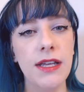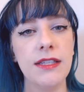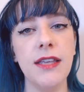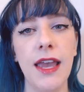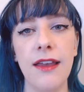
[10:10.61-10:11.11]

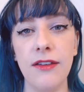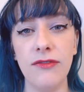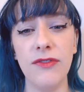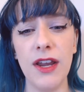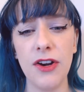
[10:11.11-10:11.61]
It's a
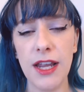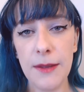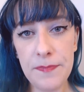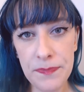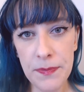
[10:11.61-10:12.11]

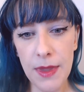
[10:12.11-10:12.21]
very